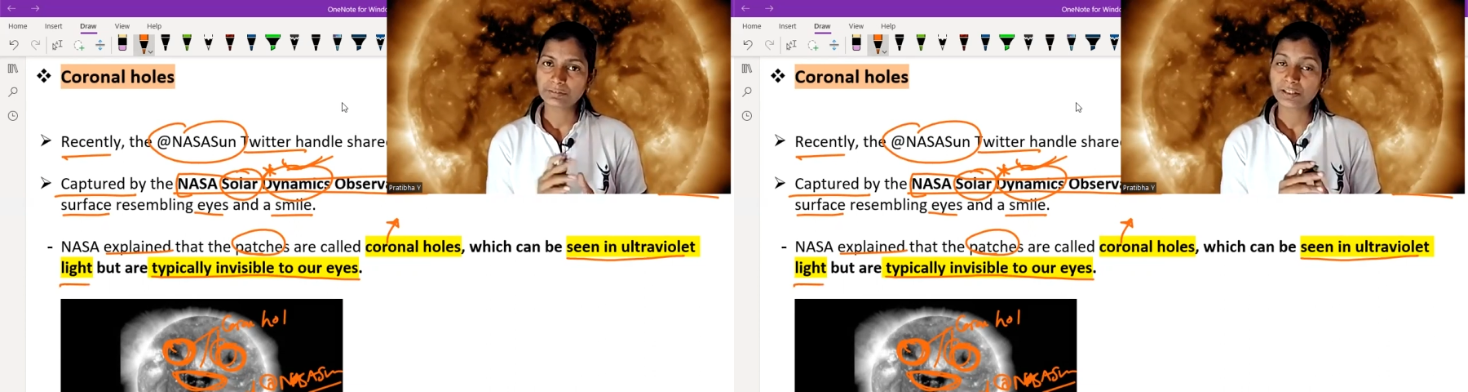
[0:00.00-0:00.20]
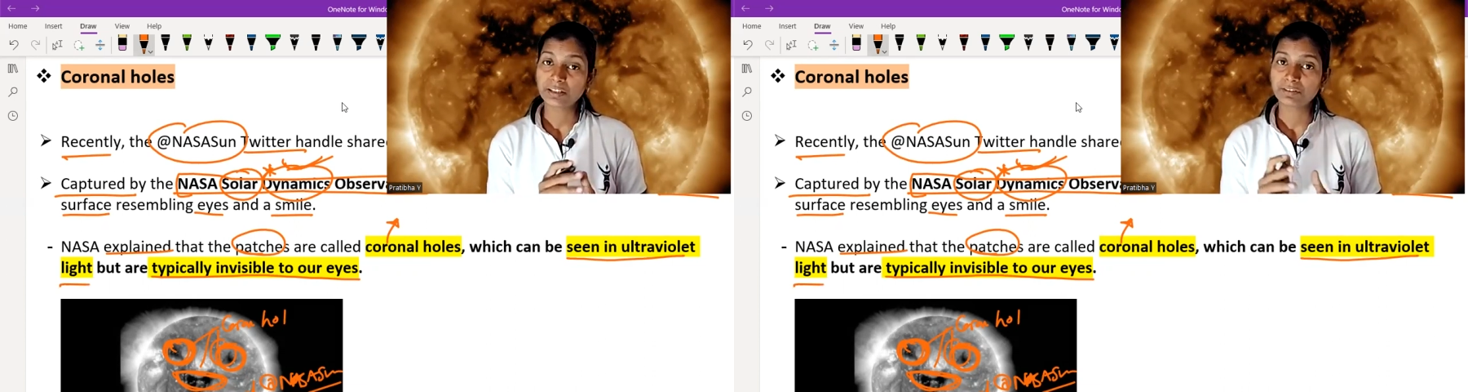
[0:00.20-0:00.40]

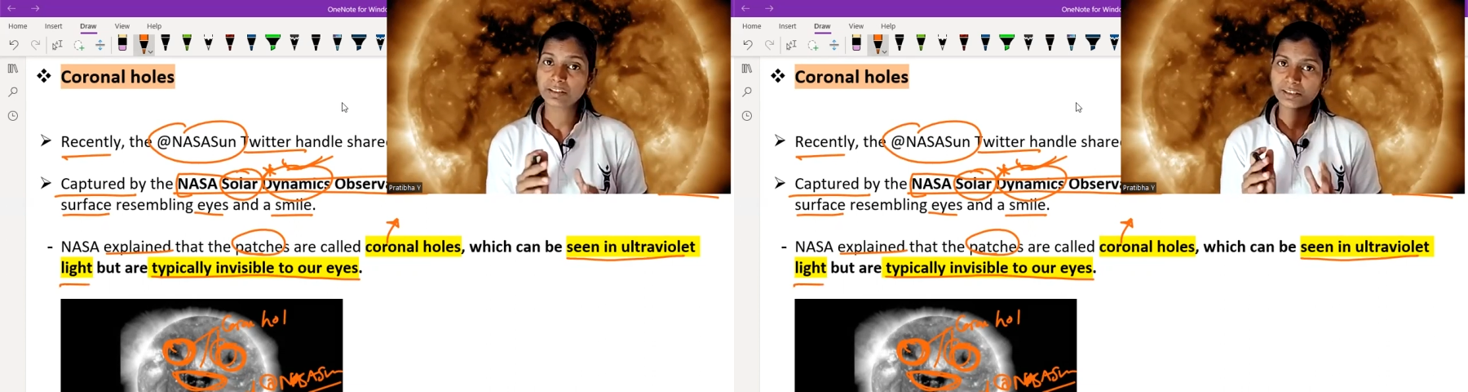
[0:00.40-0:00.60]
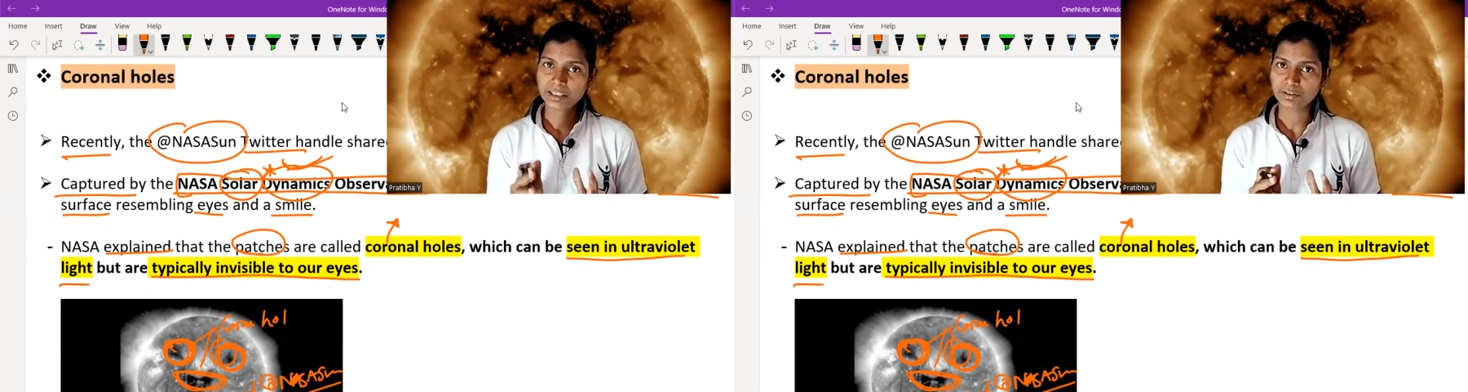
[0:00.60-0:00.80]
different
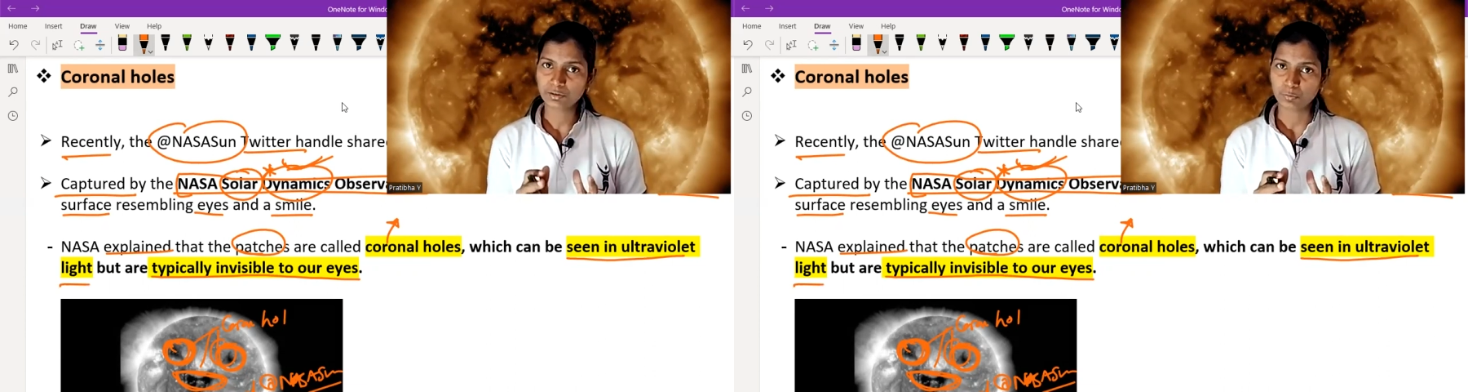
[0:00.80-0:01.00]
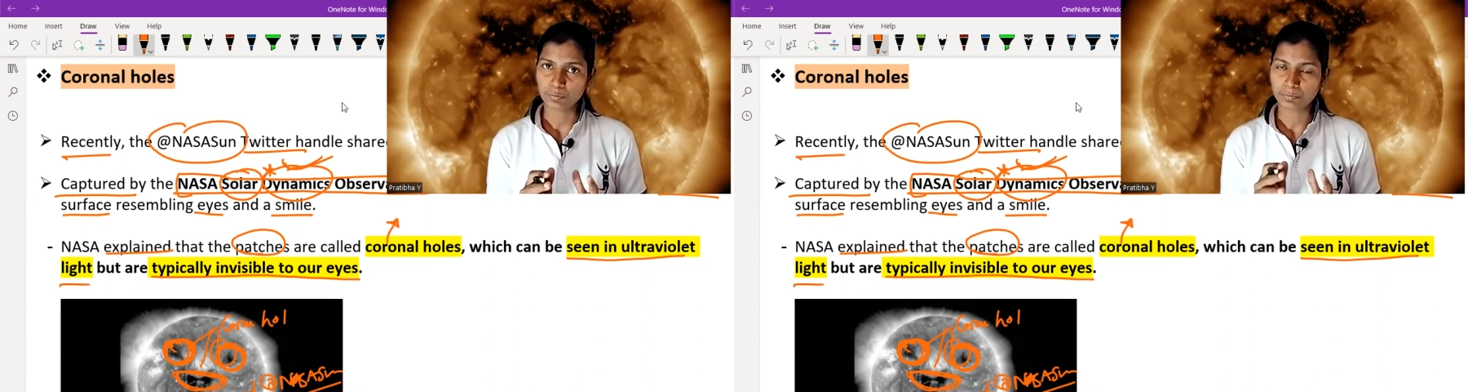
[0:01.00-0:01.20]

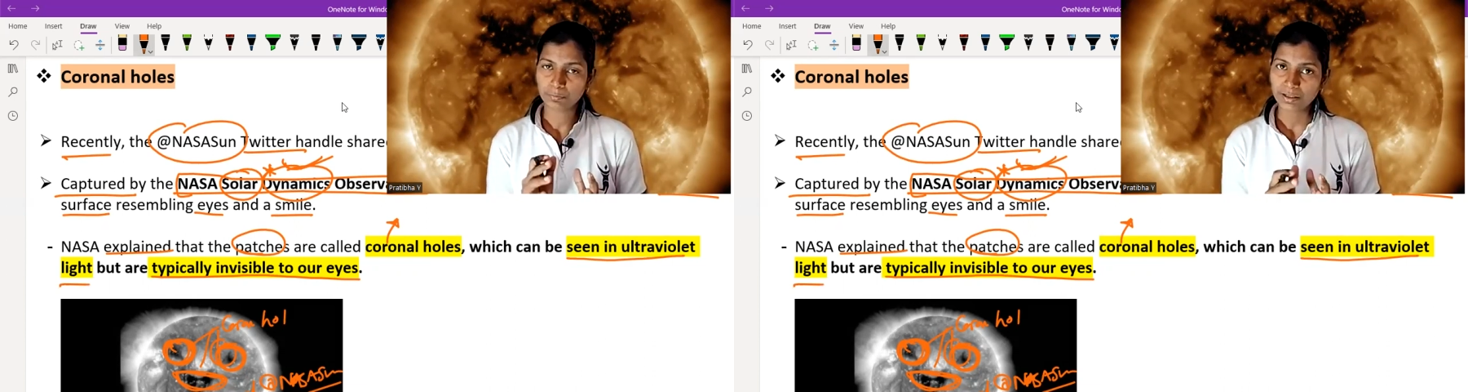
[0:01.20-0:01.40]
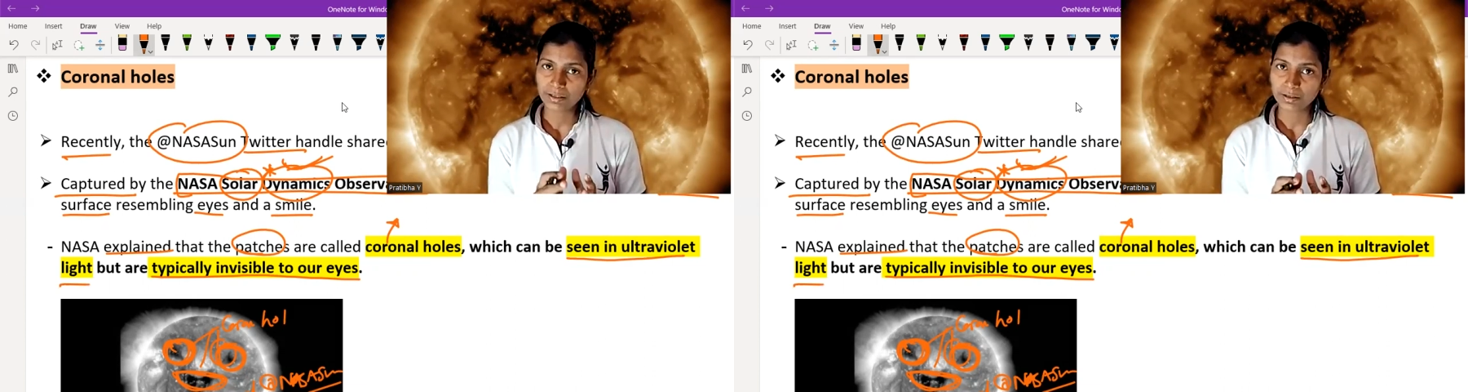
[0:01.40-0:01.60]
telescope,
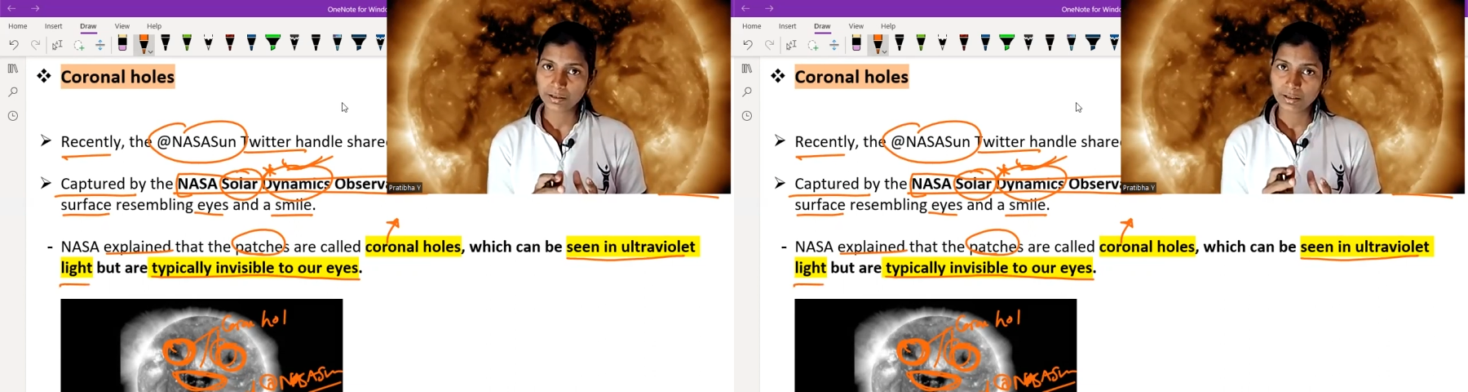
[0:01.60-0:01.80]
but